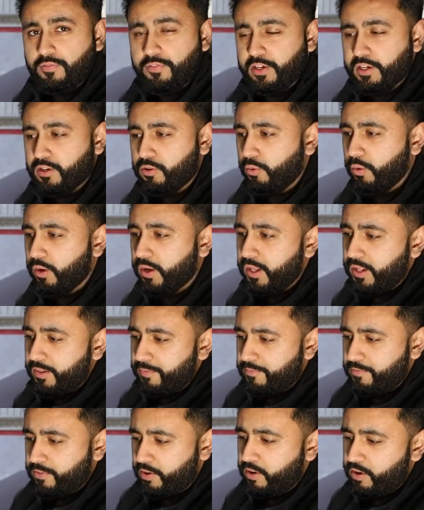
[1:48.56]
vehicle,
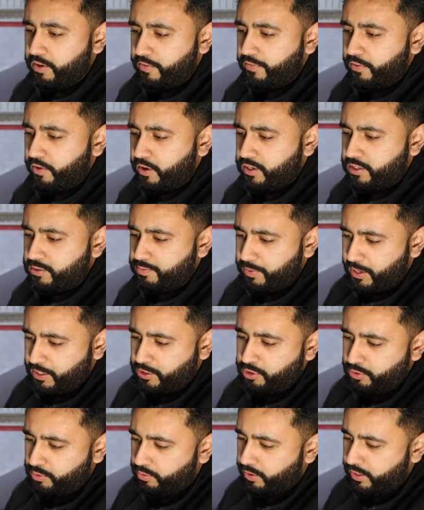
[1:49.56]
very
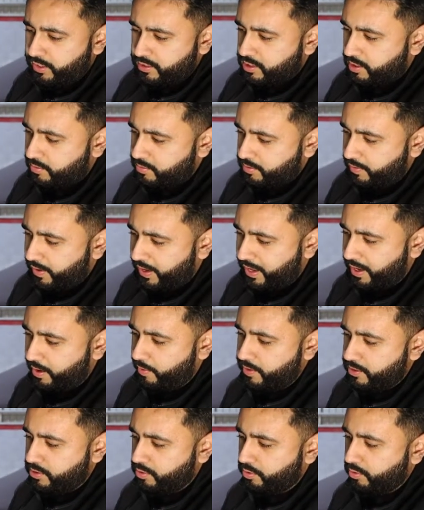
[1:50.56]
special in terms of how
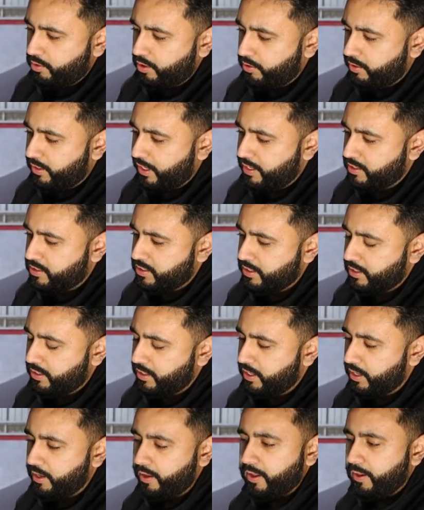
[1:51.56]
it's all located in
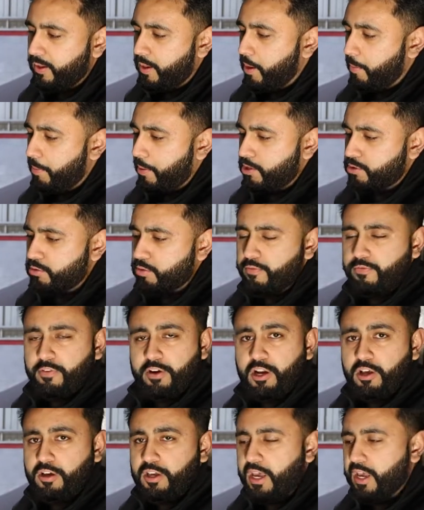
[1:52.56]
here. Plus we've
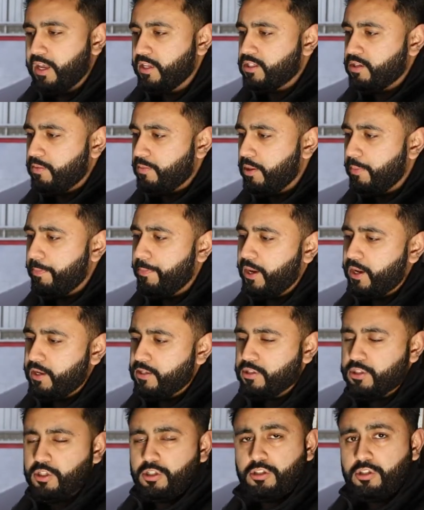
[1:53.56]
relocated some of the
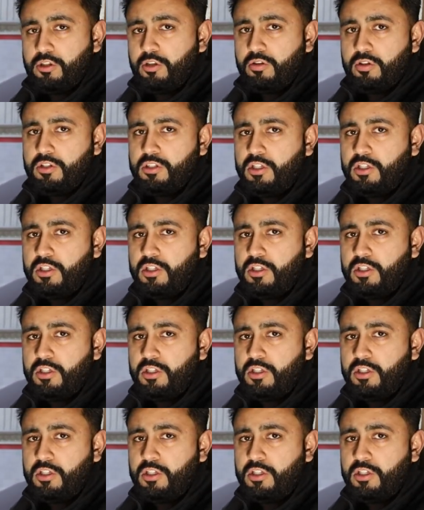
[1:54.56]
buttons to do the